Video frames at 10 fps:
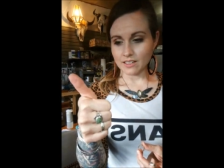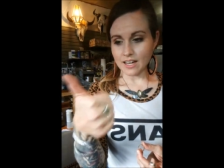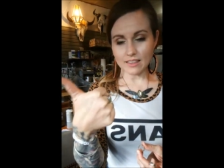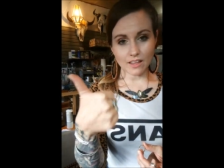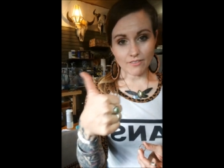
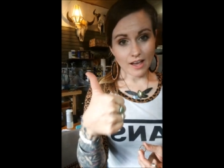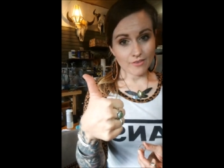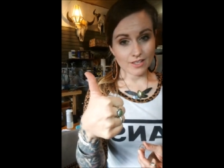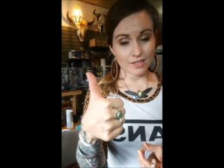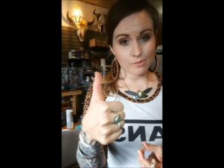I love
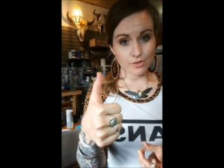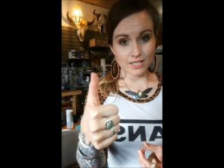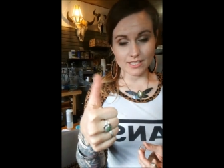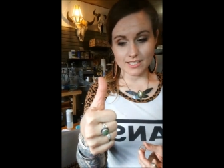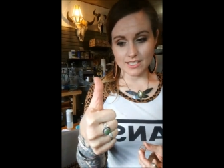having thumb
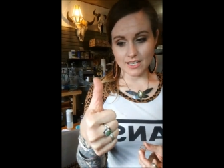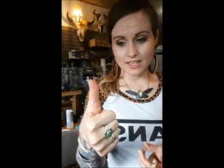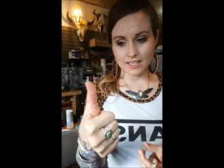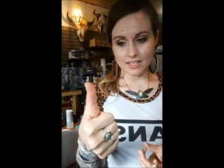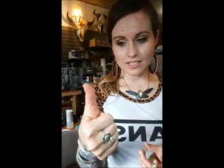rings
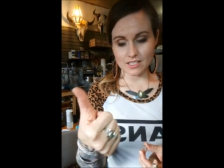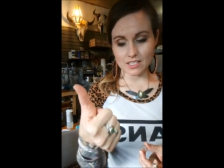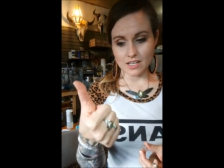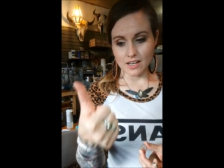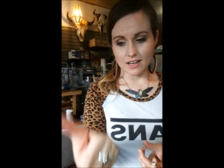and
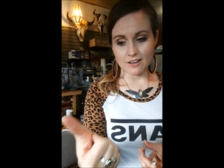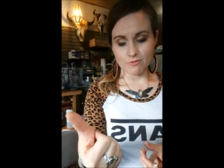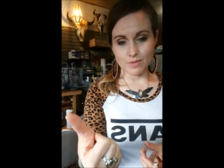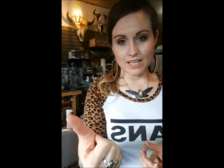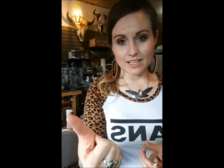I've
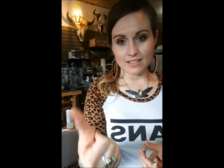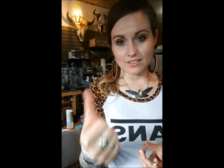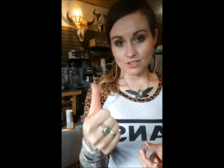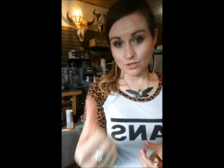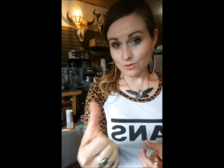
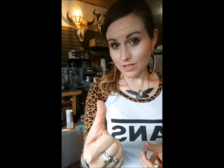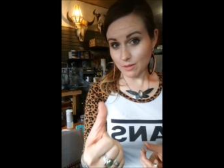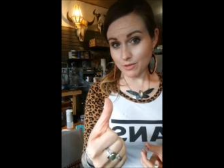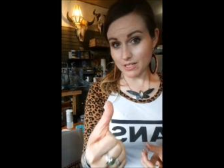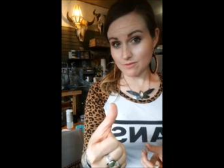made two
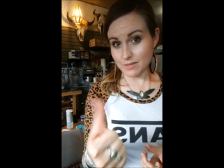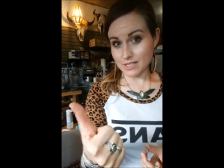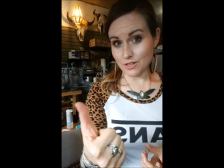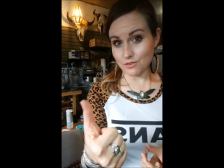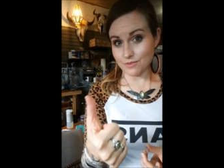thumb rings for
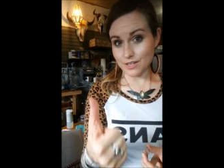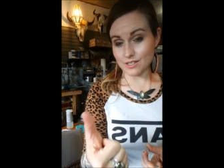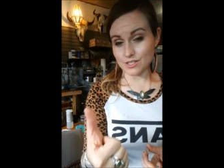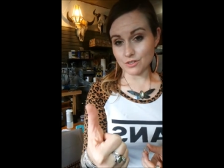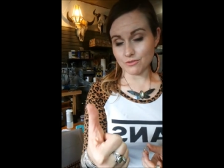myself out of
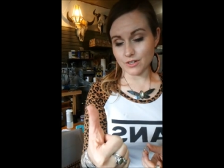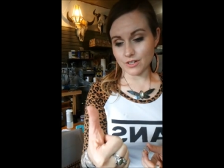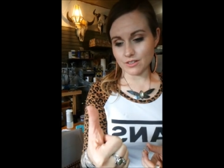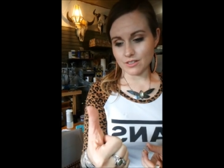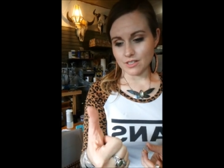
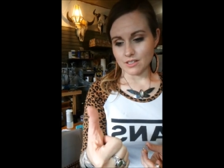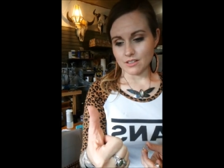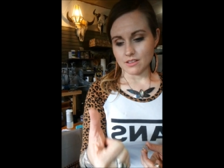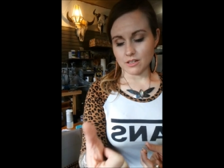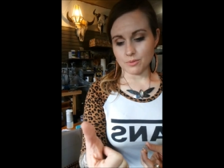silver
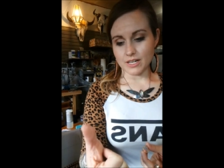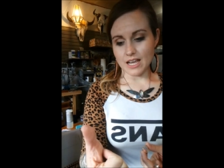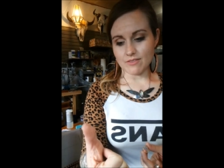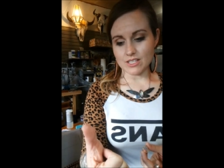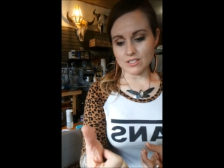that are pretty
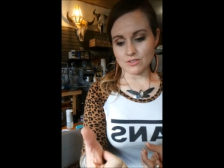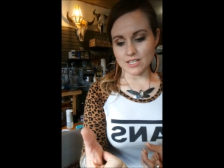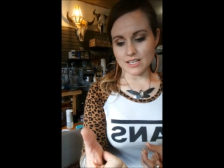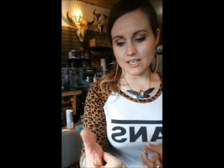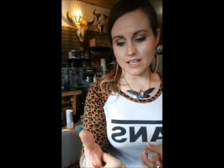heavy
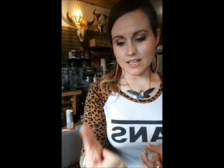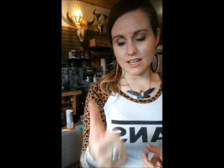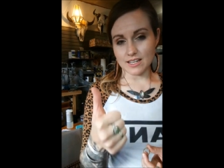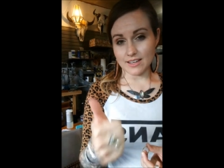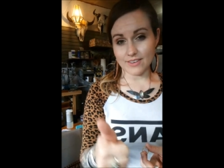duty
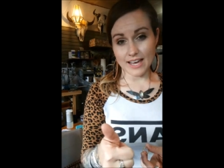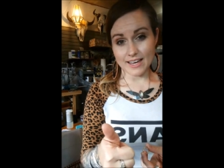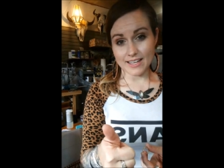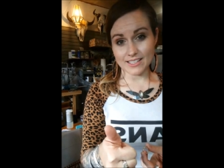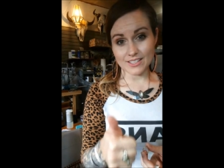and have
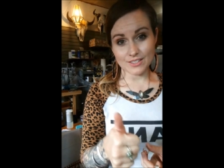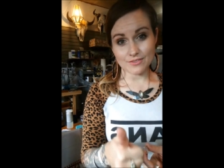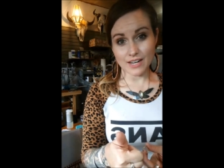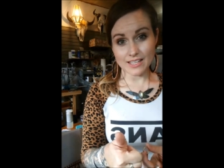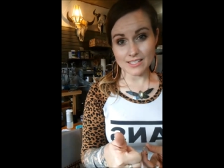had good
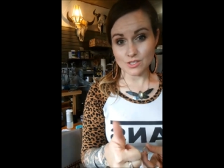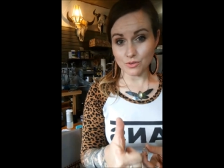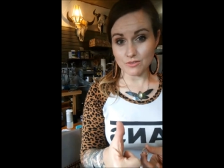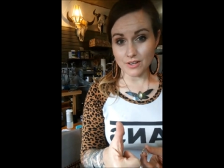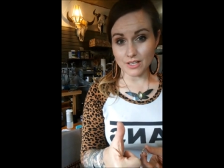friends
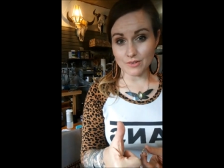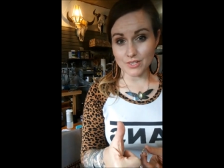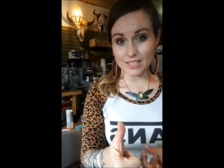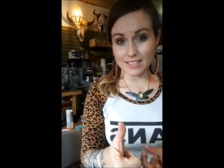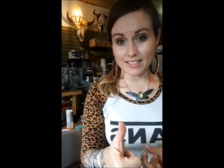totally fall in love
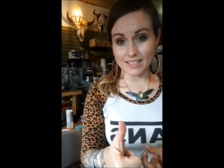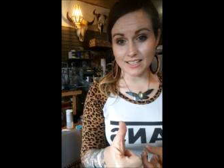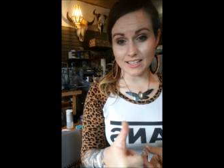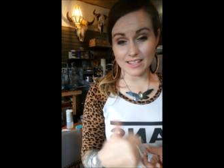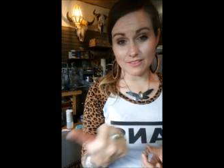with it
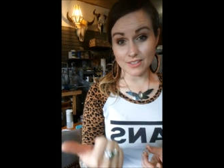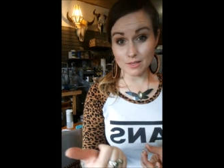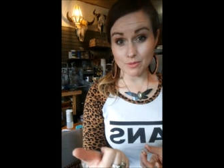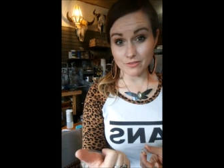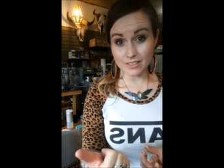and they fit
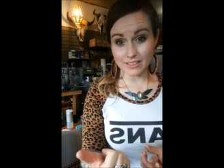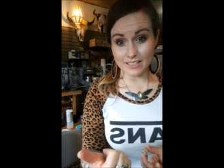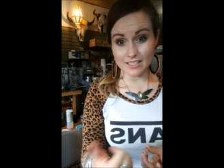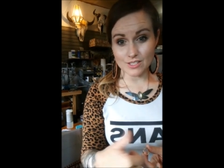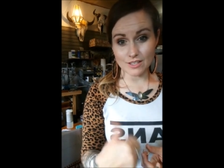them
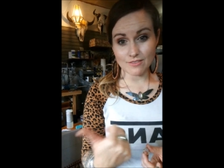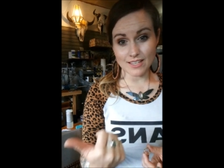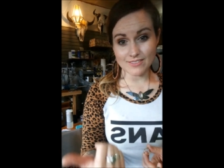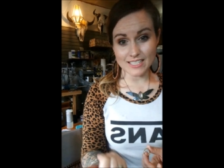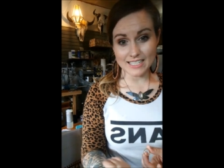perfectly. So I've
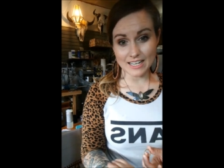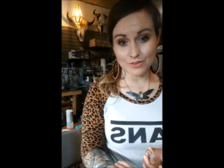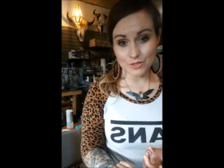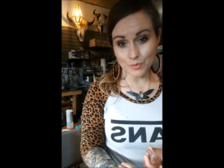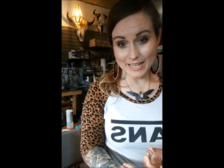gifted it
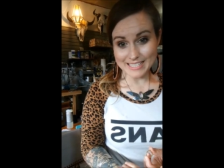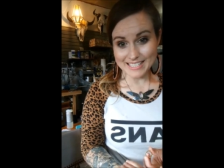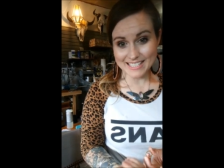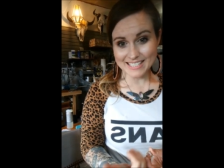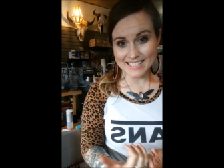out
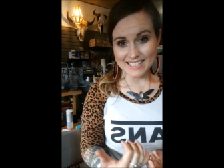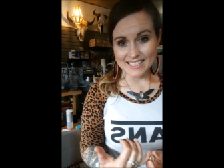twice.